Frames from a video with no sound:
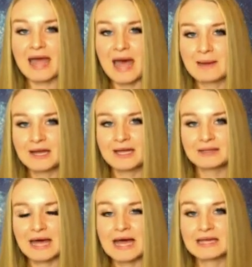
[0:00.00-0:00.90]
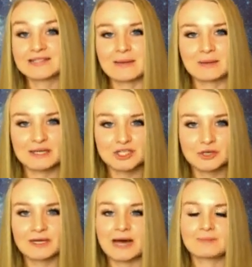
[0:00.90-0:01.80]
Am I aligned? Am I
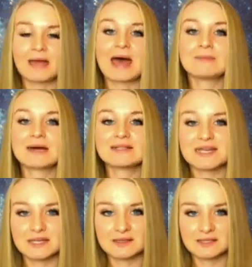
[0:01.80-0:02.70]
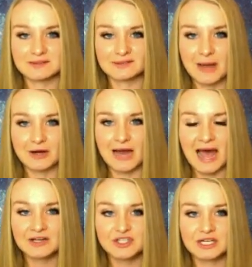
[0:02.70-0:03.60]
showing up? Am I taking the inspired
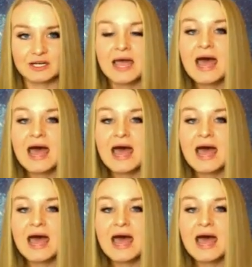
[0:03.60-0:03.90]
action?